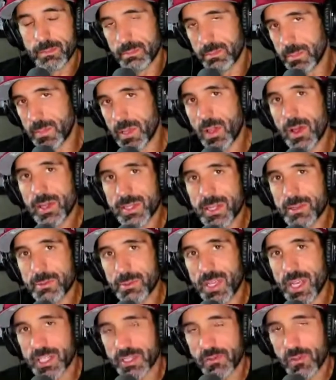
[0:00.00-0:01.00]
a lot of times
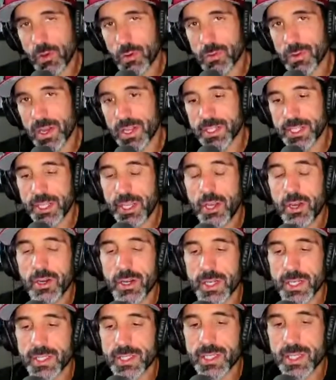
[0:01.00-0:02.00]
because of our own
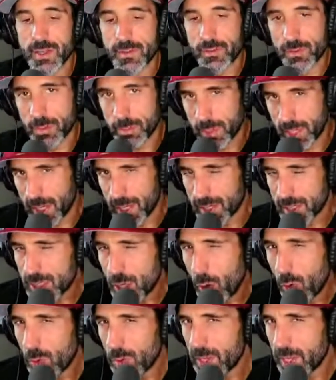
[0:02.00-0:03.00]
insecurities, if we're being
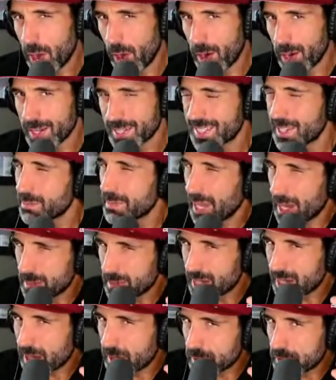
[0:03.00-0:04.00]
totally honest, sometimes a
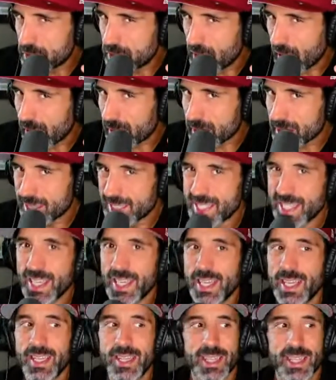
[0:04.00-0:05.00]
little
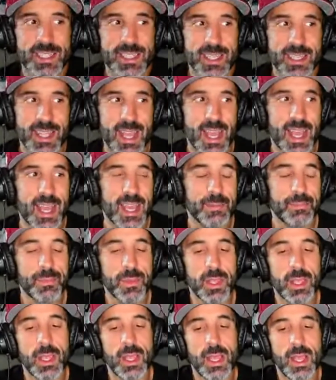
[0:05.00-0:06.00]
jealousy, things like that,
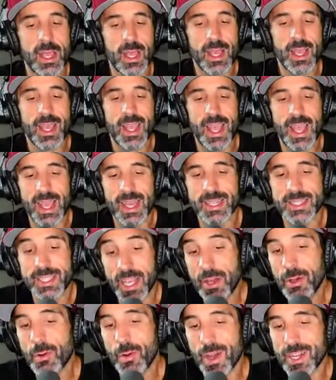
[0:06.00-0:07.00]
and
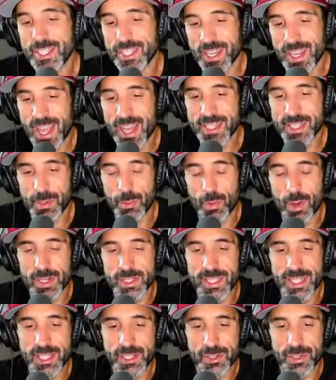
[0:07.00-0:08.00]
Dale Ewanchuk actually won
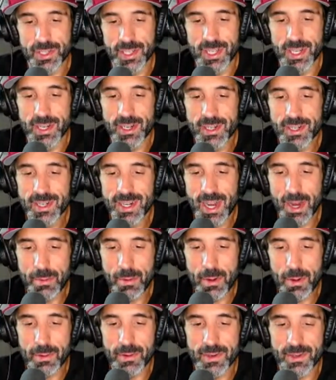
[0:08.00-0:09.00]
Teacher of the Year. I
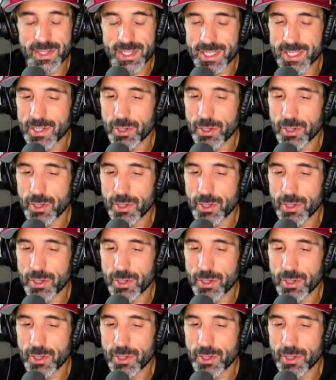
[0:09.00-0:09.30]
remember this is early